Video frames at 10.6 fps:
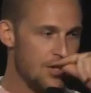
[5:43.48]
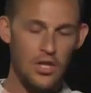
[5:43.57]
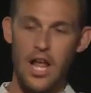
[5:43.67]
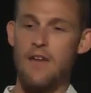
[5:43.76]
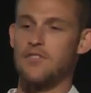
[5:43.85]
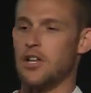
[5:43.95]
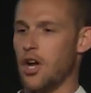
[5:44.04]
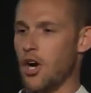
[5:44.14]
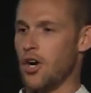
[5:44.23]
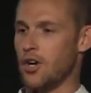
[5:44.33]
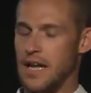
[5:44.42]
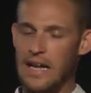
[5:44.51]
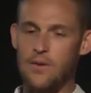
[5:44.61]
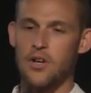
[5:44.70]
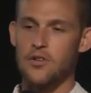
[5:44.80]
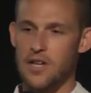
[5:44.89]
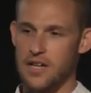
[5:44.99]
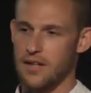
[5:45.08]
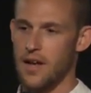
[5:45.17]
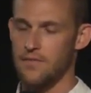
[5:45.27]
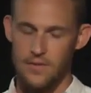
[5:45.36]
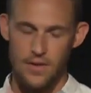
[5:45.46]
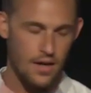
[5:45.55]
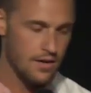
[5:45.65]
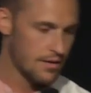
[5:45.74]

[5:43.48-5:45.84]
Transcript: you love to learn. Anyone who didn't love, uh,